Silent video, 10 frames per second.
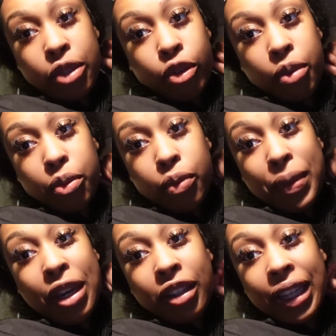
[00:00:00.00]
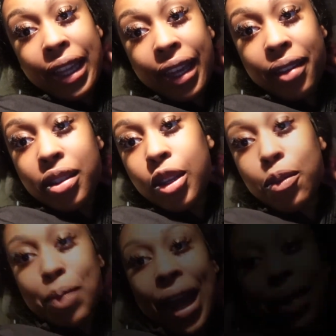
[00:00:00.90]
Crumbl. Me or Lele. So
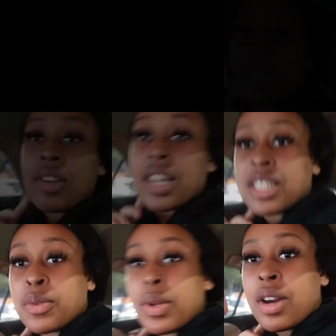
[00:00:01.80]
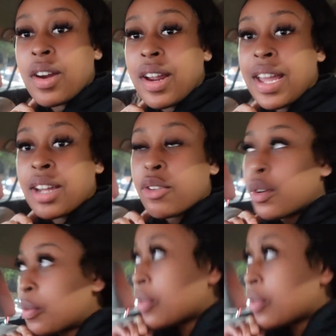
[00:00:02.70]
bye. Okay, you guys. So we are at Crumbl